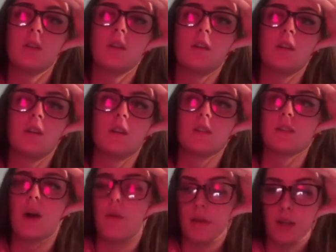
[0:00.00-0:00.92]
Because
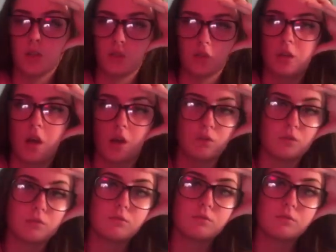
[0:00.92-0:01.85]
now I can just go
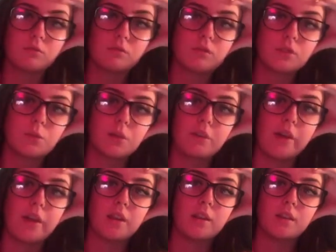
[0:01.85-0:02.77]
to an
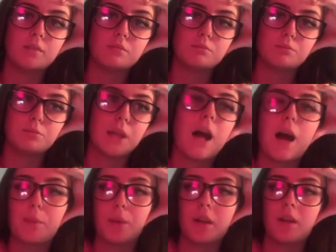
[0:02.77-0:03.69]
event and be
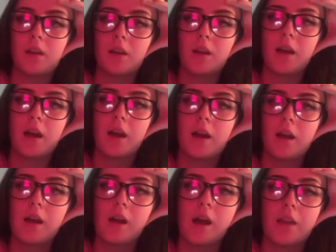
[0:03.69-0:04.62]
happy.
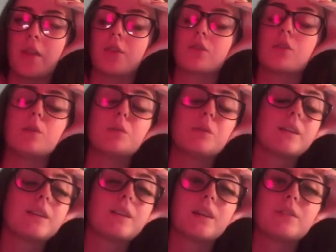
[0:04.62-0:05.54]
And that's all we want
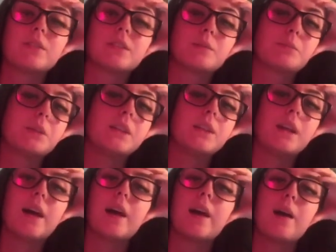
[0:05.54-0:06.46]
in life, is to be
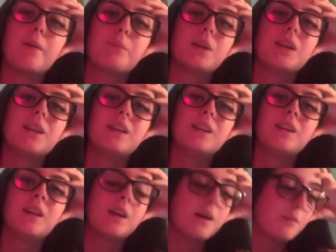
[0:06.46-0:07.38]
happy.
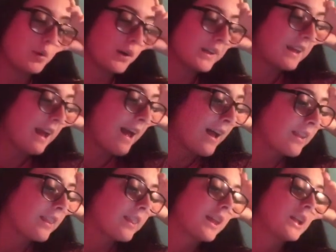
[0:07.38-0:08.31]
But again,
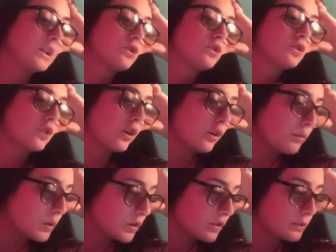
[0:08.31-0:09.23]
thank you so
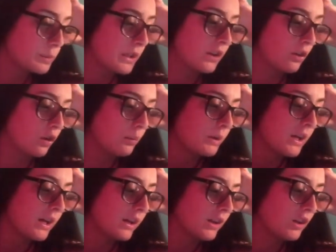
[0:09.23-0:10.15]
much for speaking up.
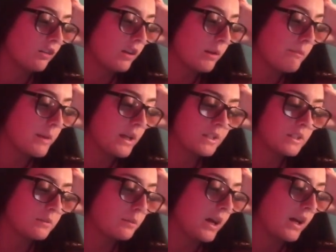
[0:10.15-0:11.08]
You're an
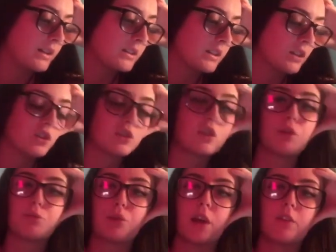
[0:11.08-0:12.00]
amazing person. You're so
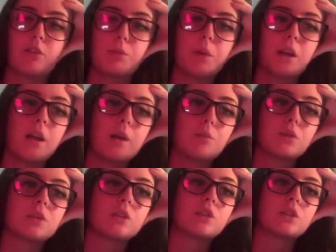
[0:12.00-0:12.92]
brave for being able
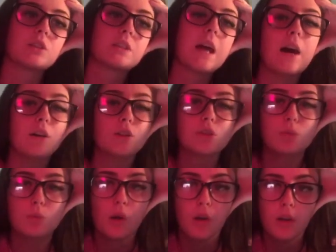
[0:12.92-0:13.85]
to just tell someone.